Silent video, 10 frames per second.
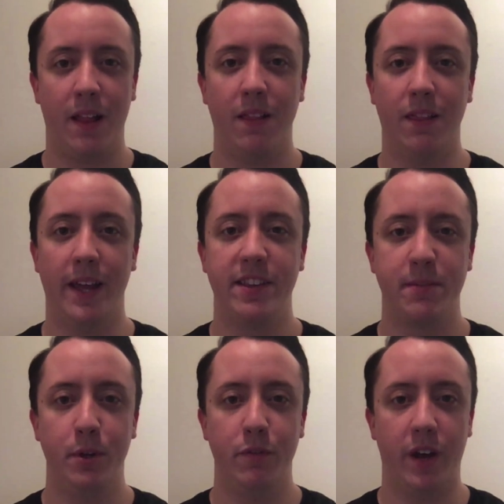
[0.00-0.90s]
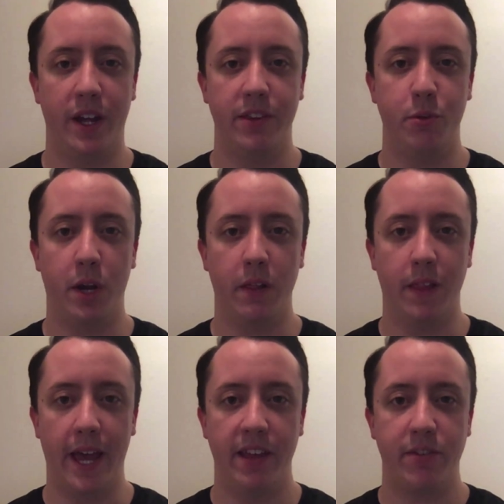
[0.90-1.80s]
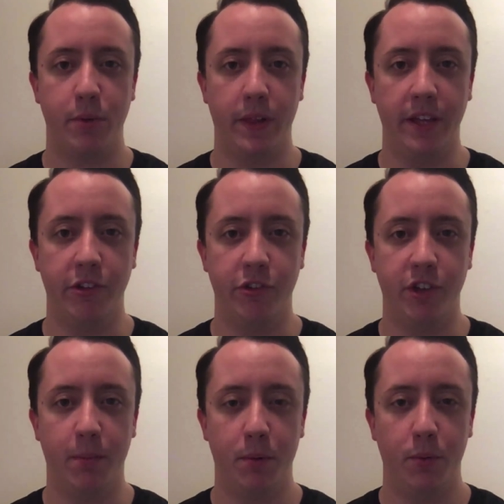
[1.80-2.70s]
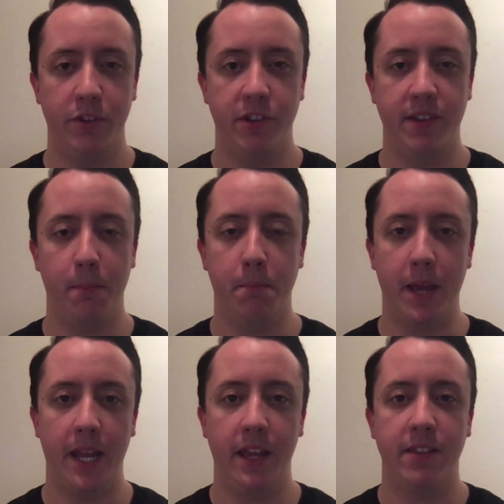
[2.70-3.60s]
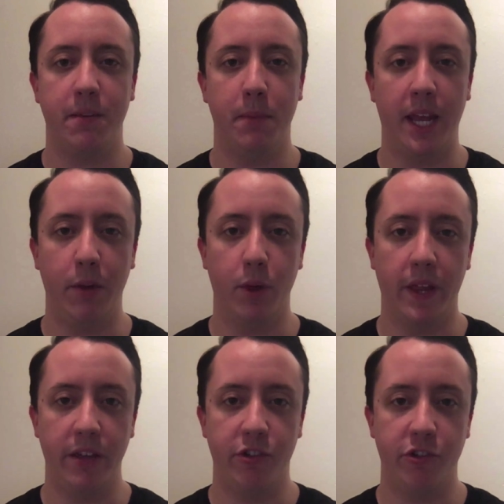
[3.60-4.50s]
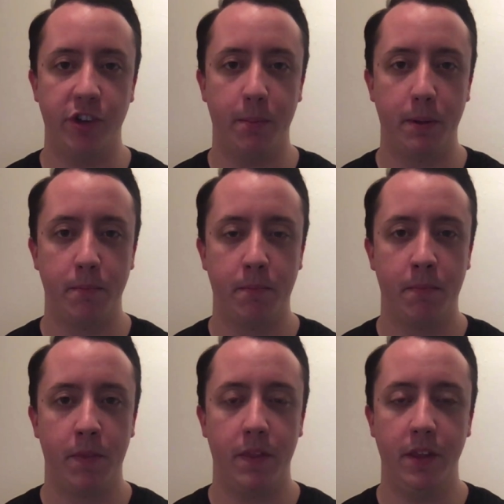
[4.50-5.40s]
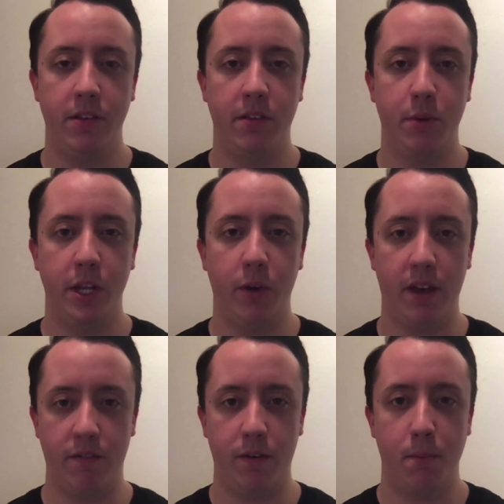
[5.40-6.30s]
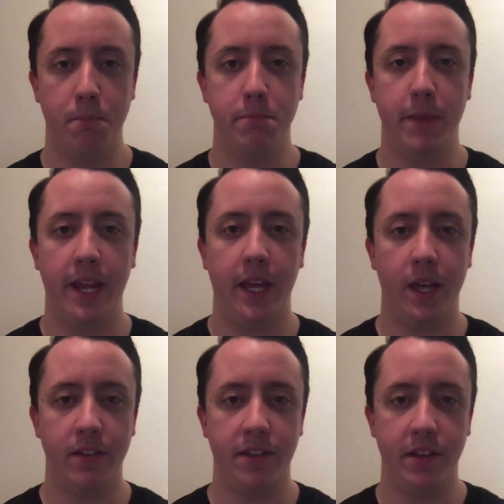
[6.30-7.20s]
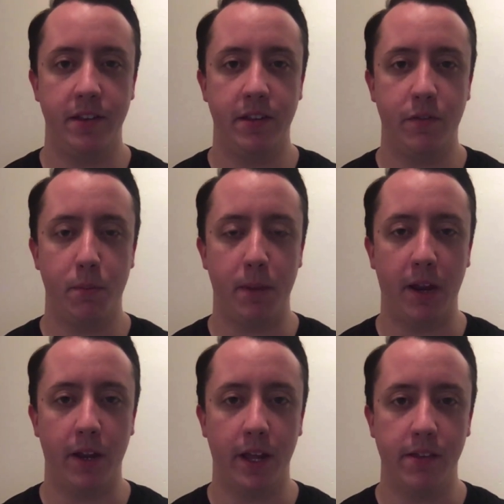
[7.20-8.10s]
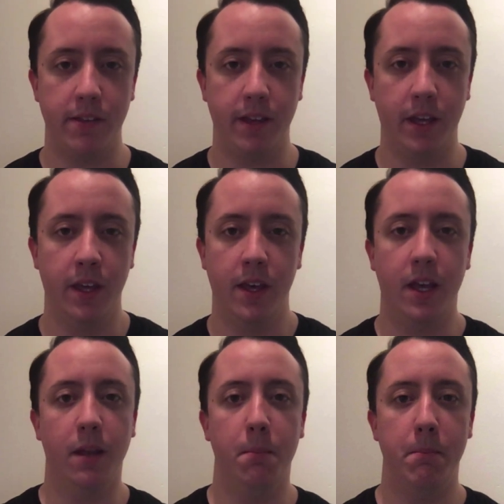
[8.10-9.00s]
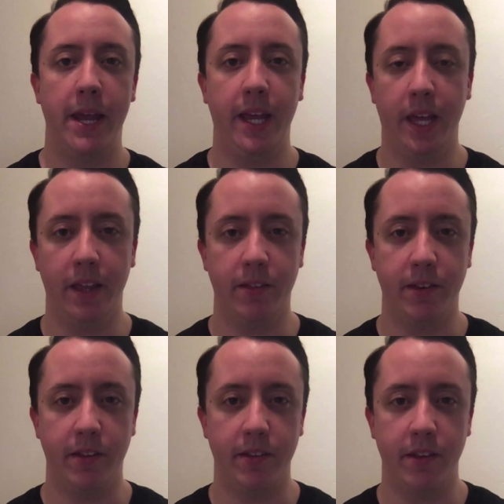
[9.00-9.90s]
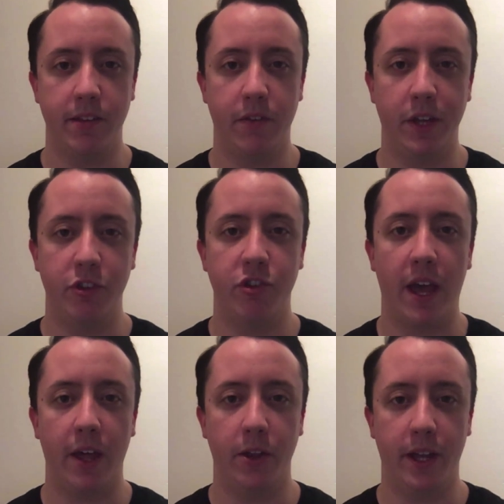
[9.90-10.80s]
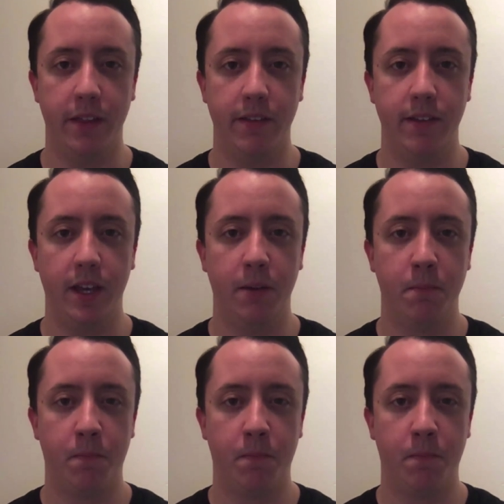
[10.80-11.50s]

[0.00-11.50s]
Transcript: Let's move on to our last relationship, which is a many-to-many relationship. This is when you have many instances of a parent entity and many instances of a child entity.